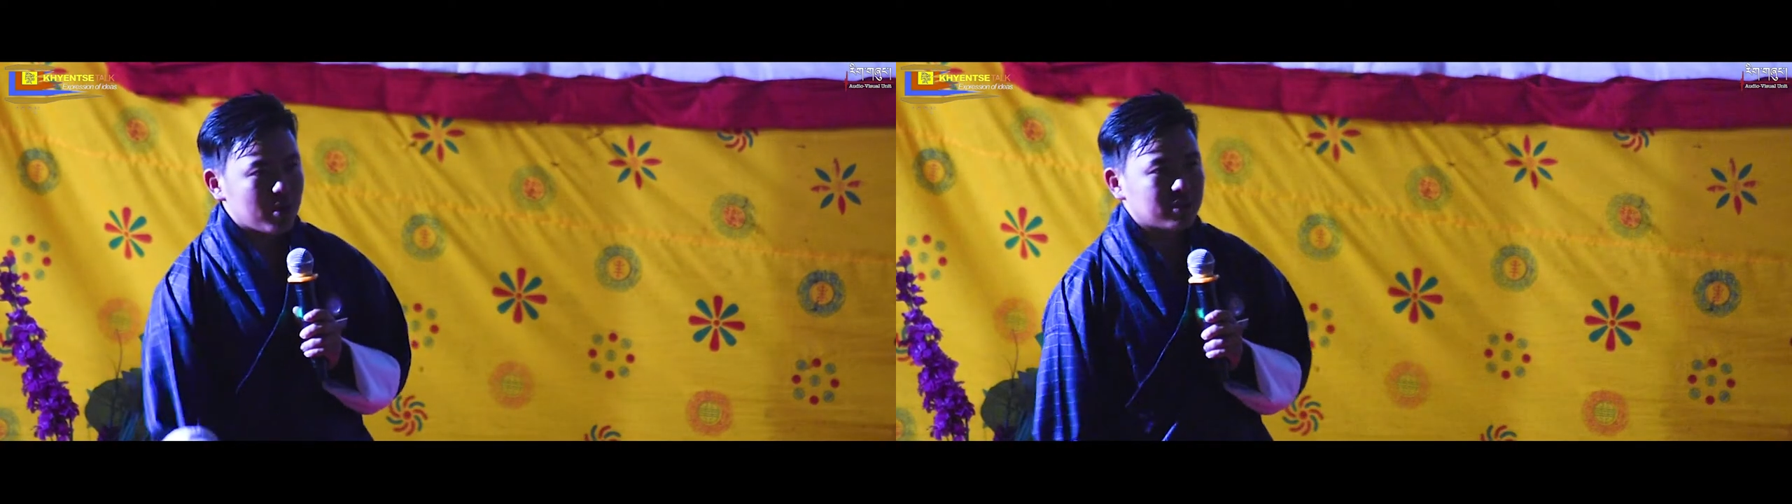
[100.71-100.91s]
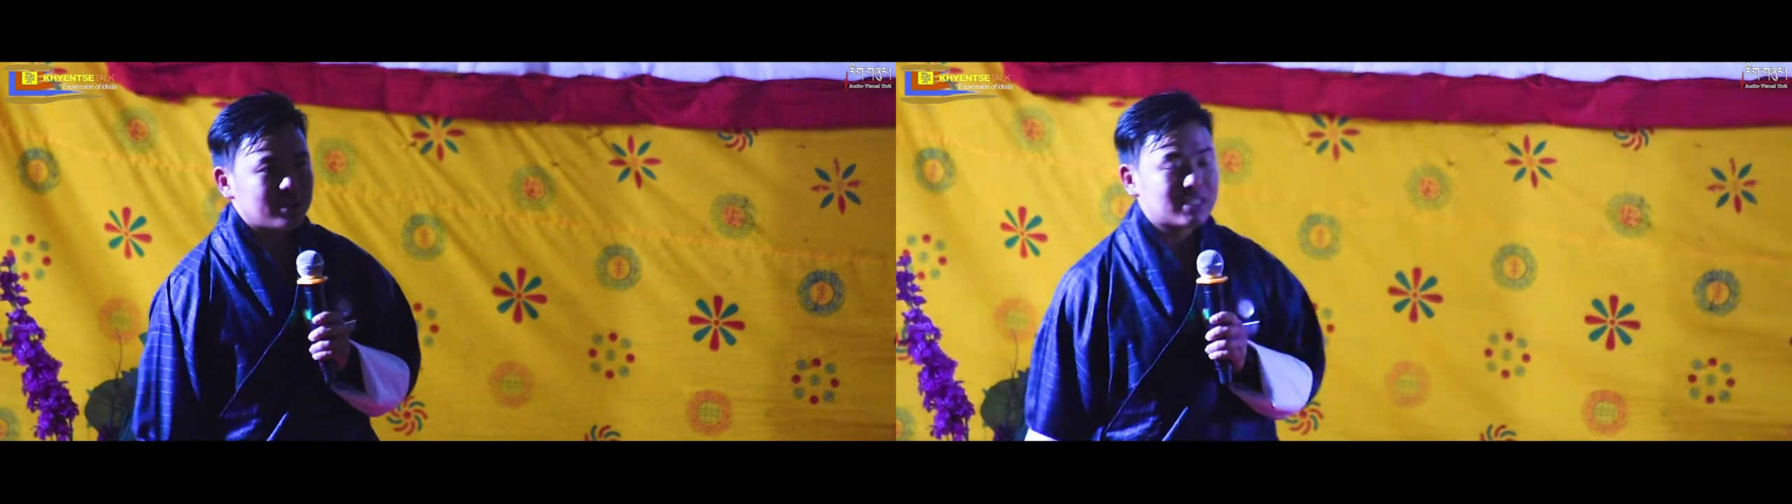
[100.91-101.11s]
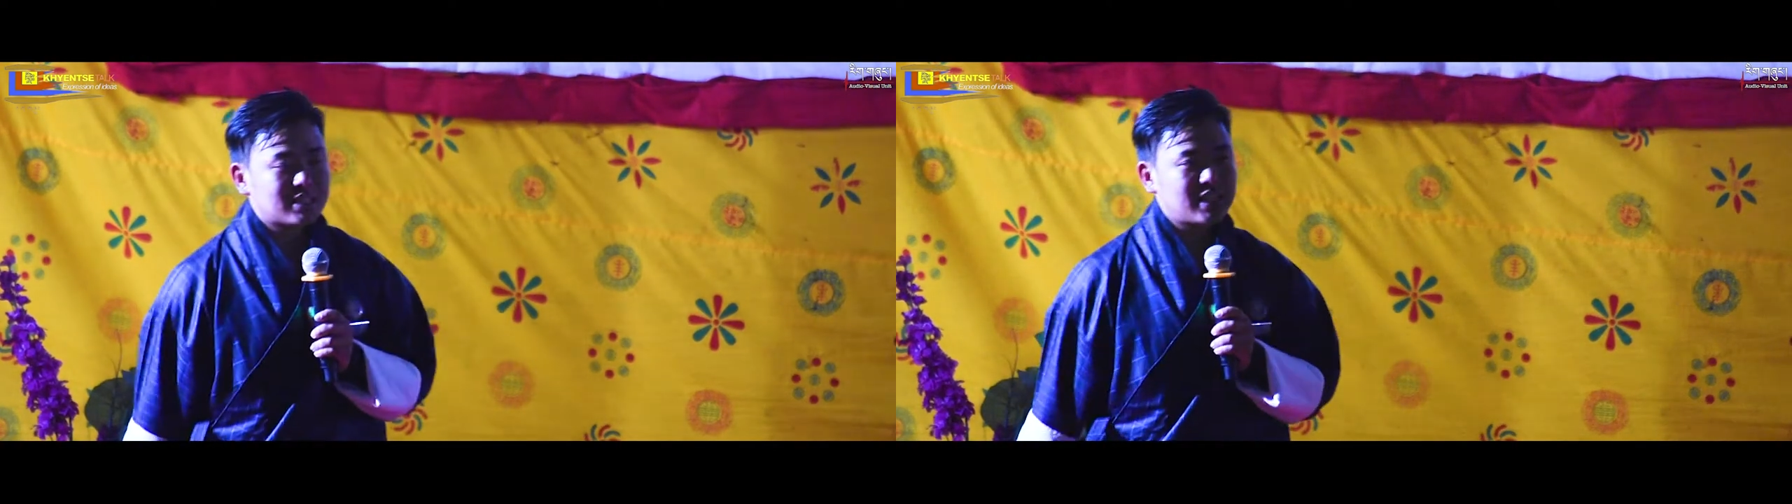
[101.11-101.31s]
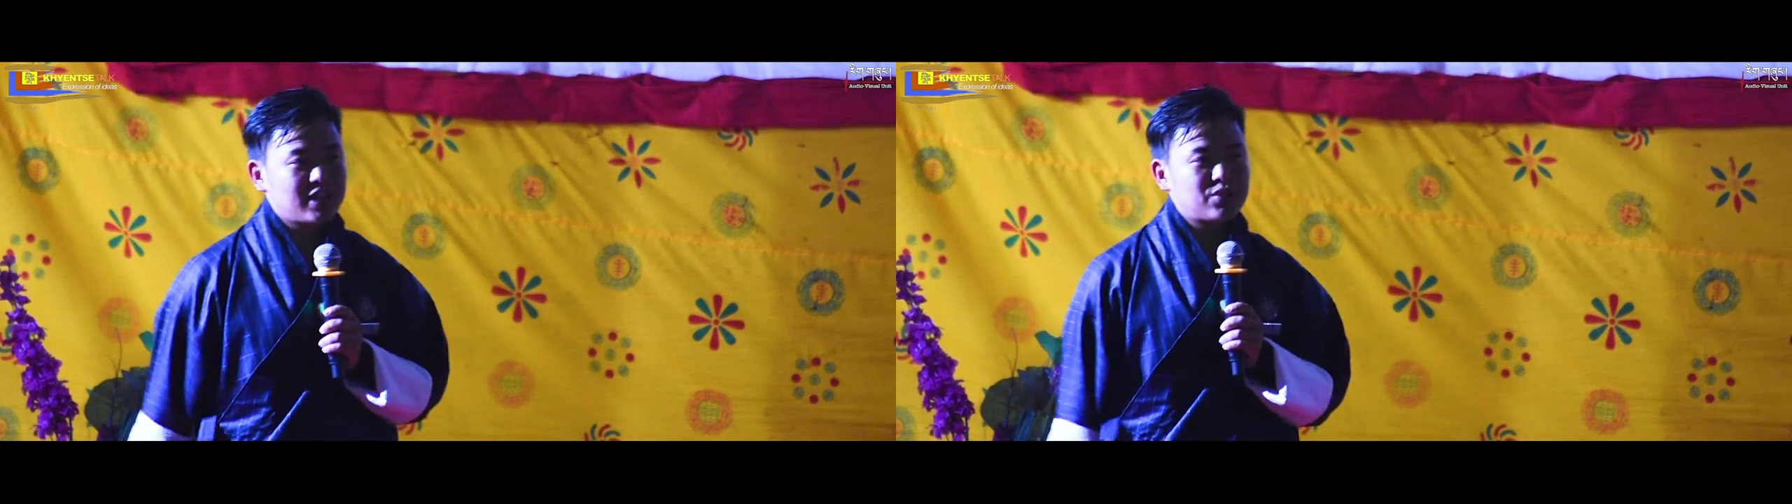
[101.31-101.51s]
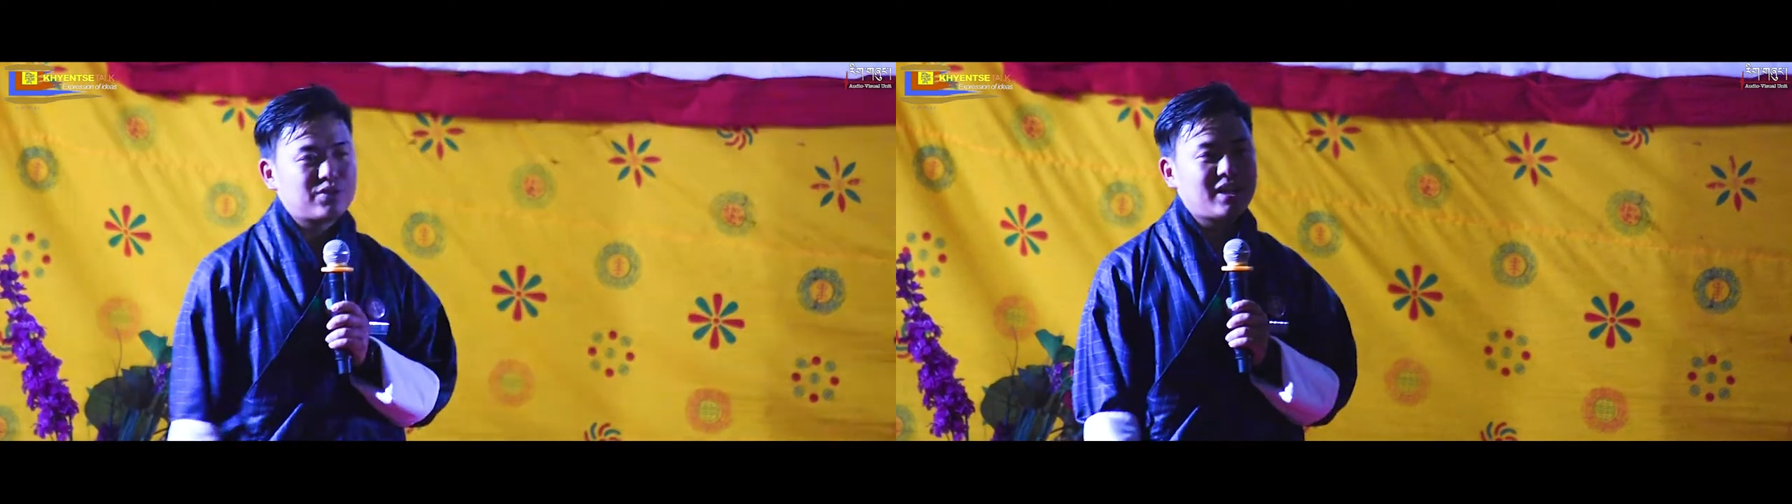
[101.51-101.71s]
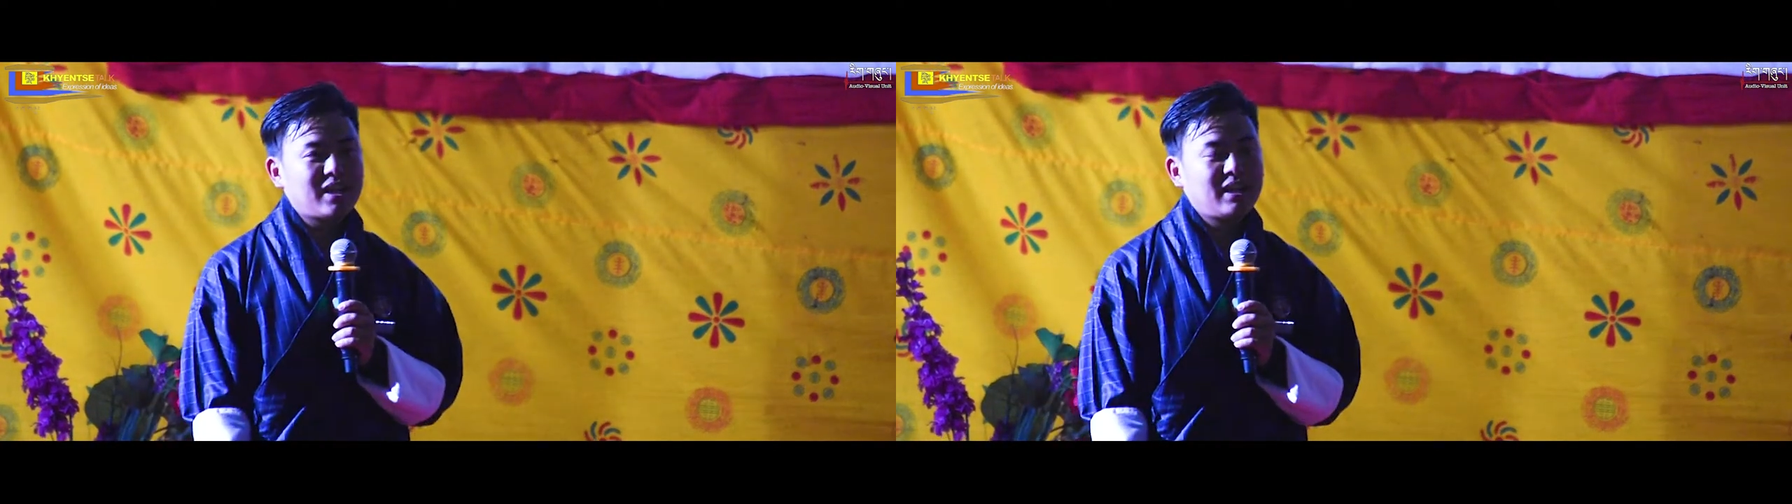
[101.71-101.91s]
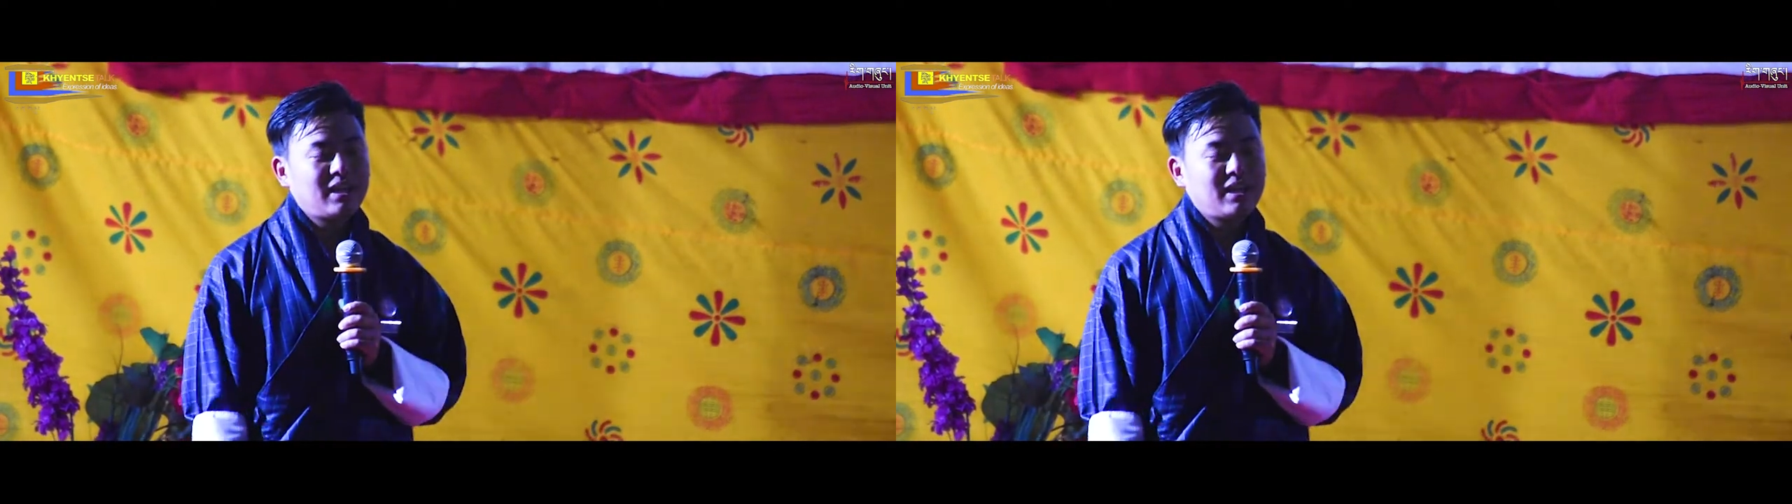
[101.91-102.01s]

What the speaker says: on this stage today.